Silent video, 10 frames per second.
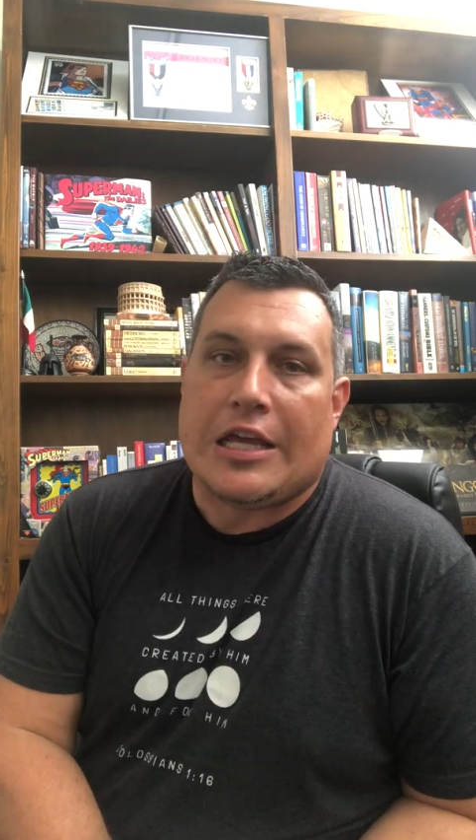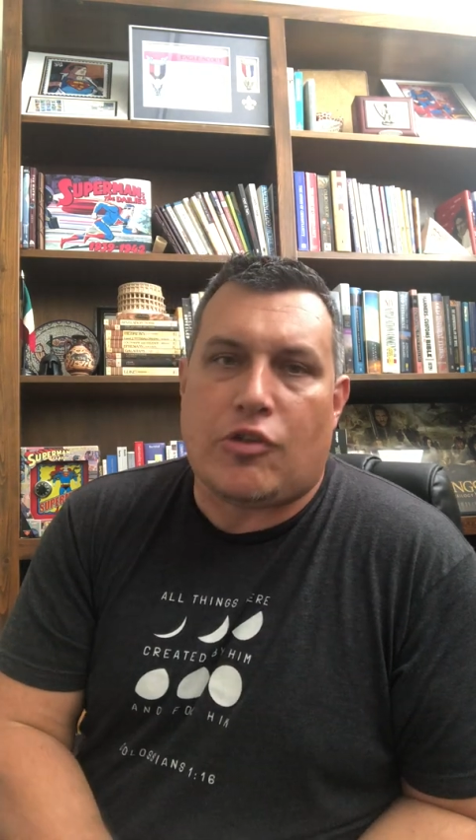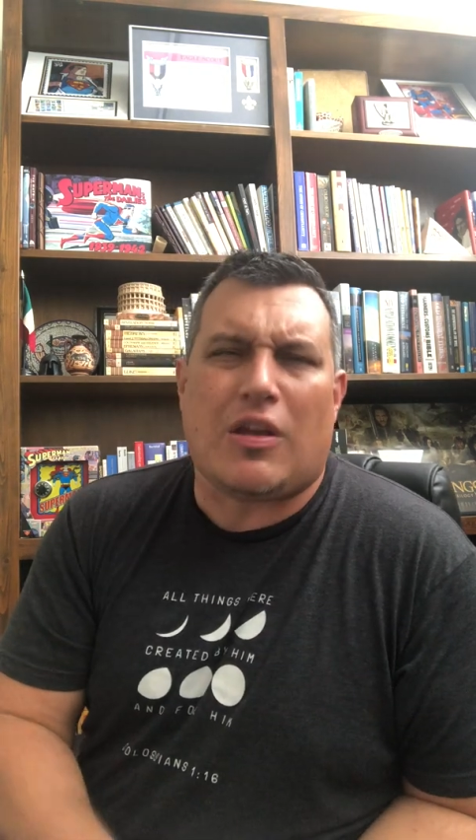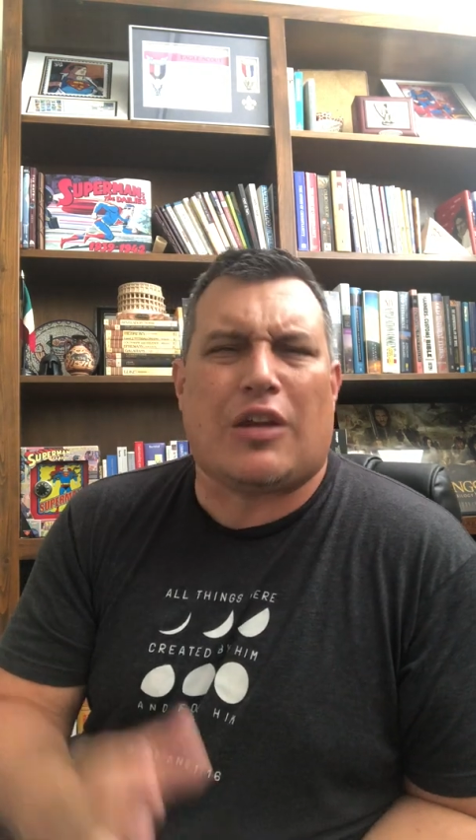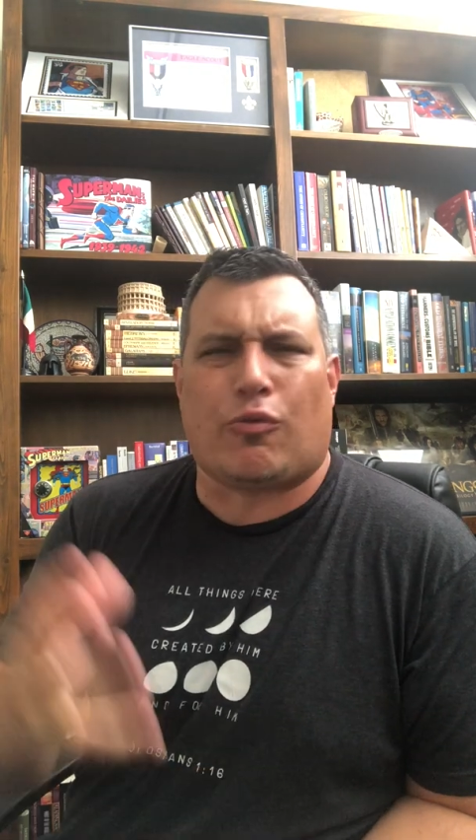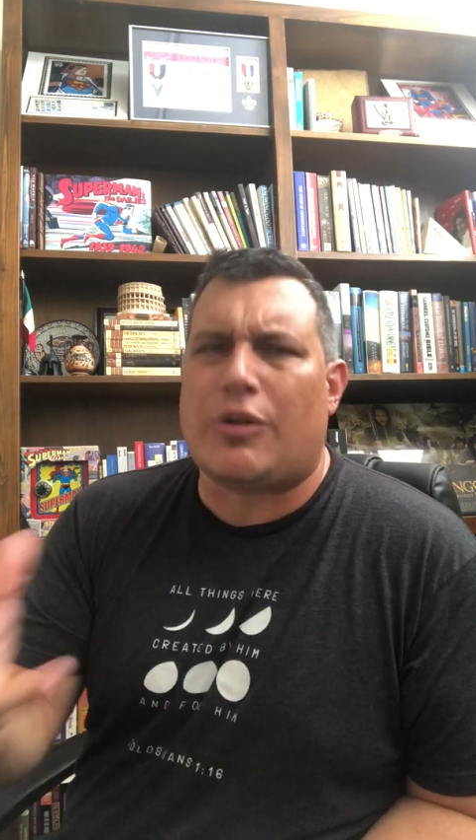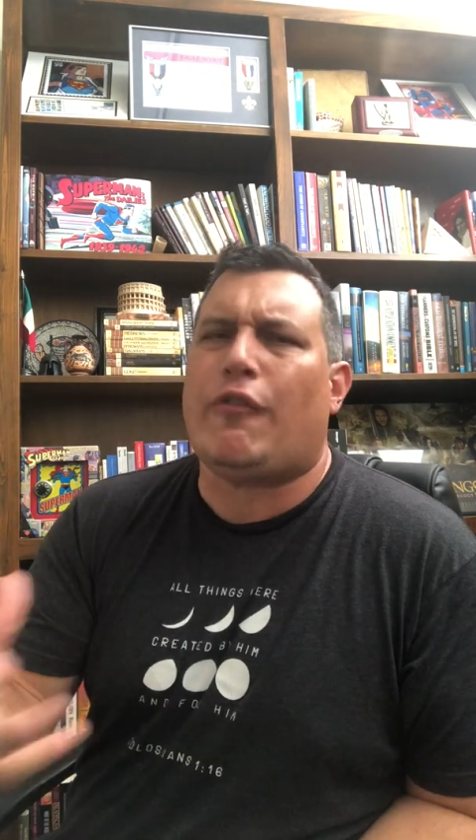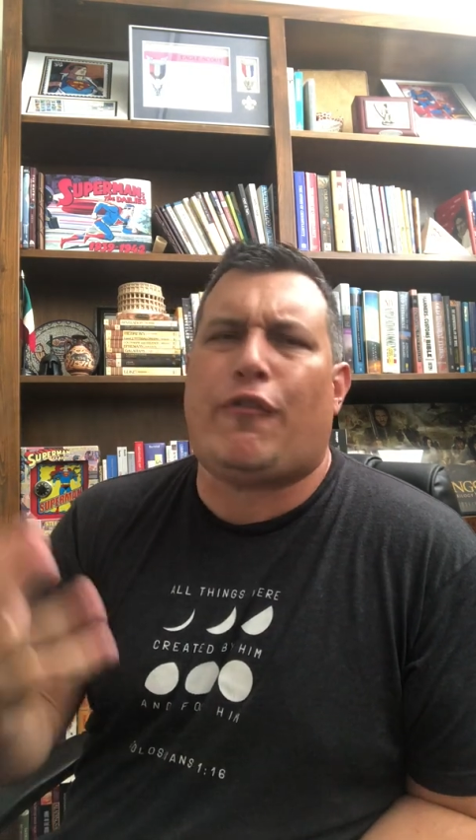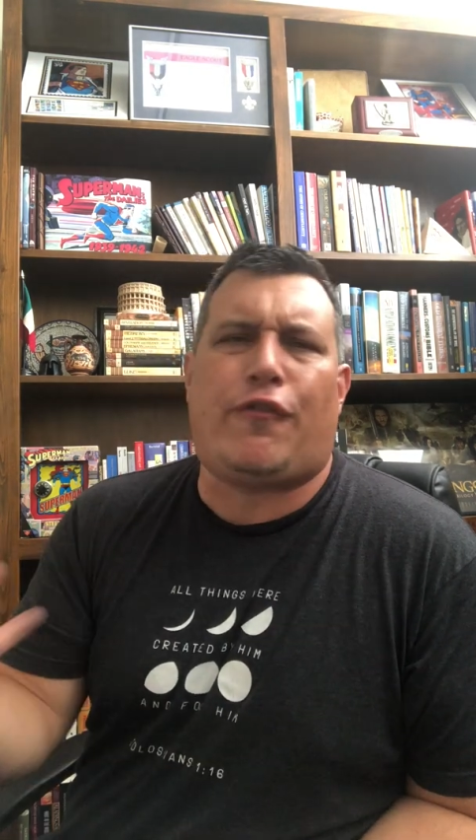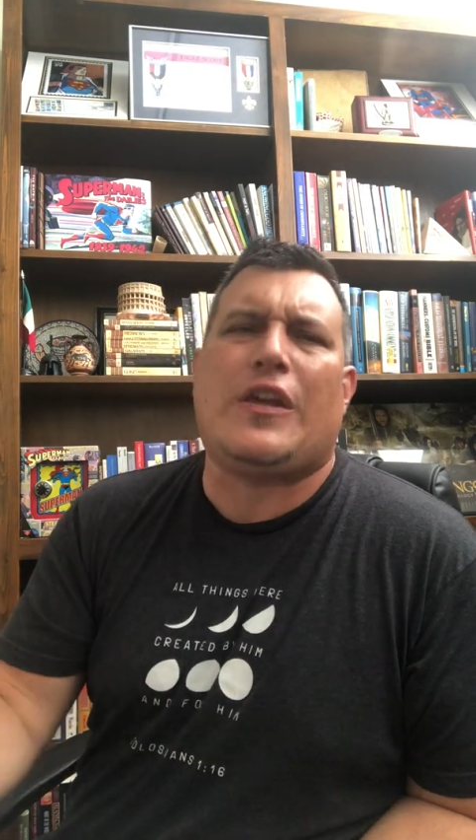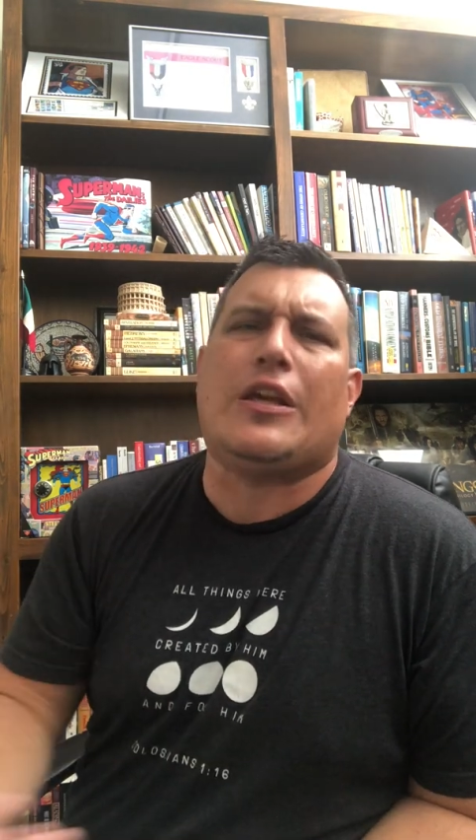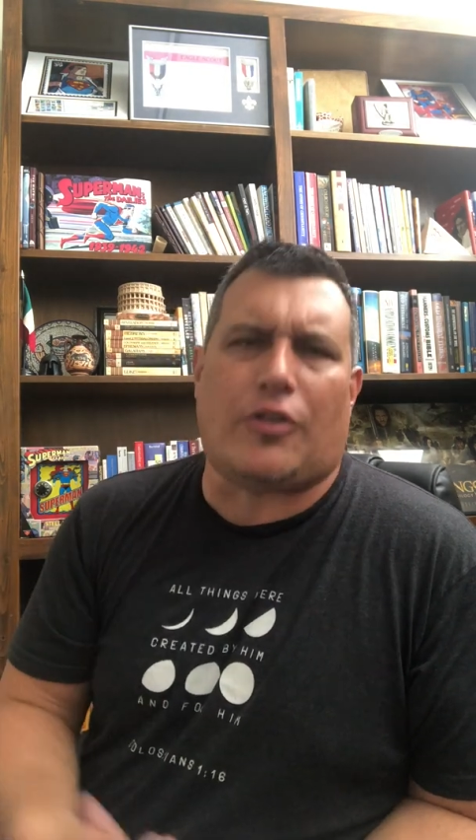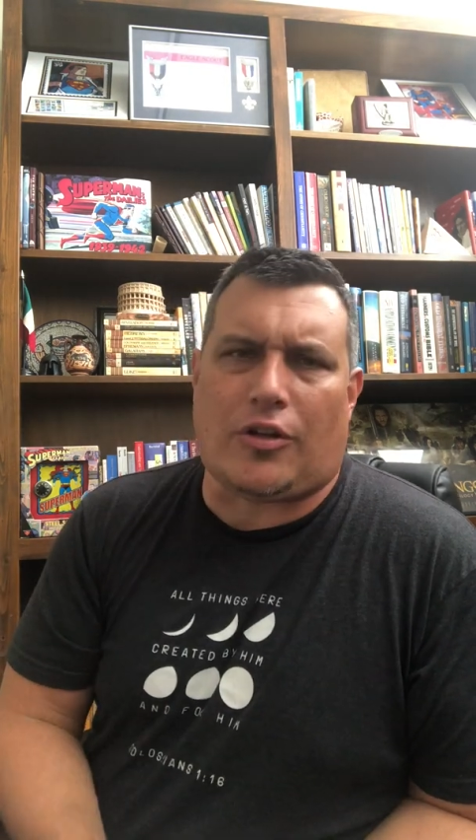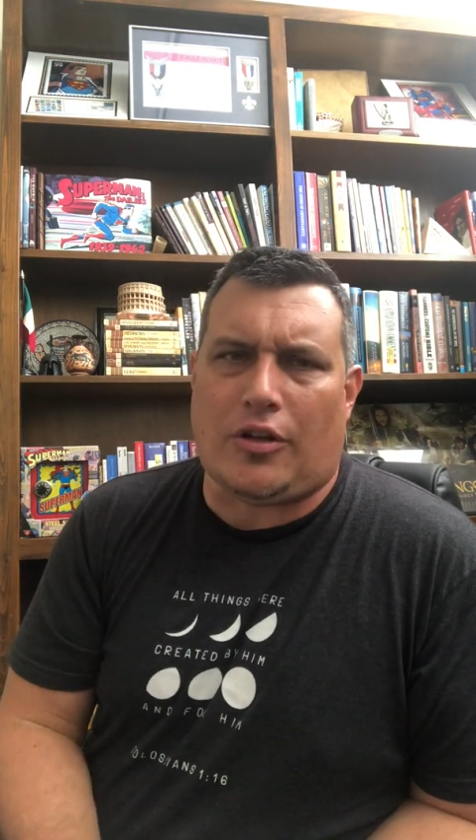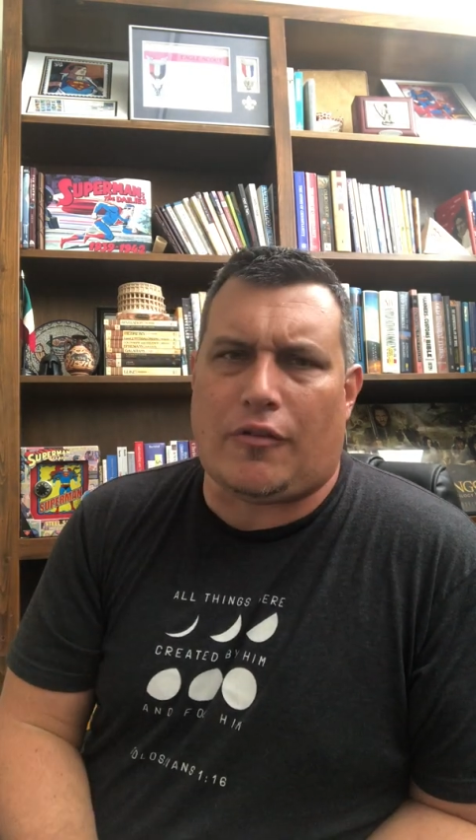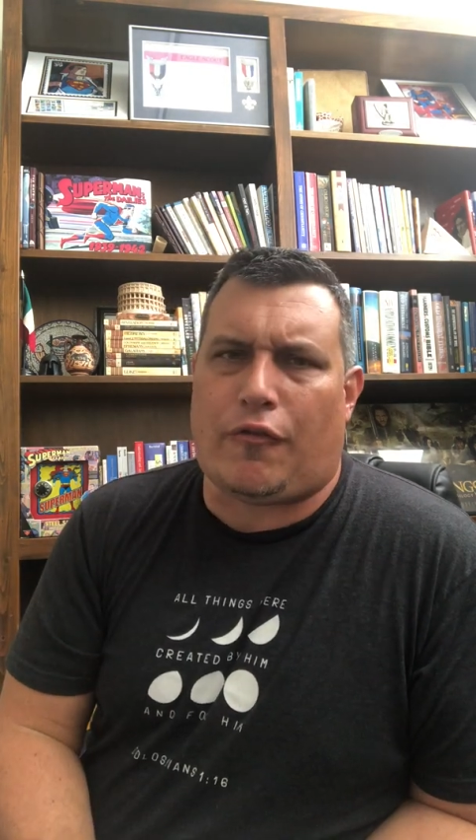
You can get a real feel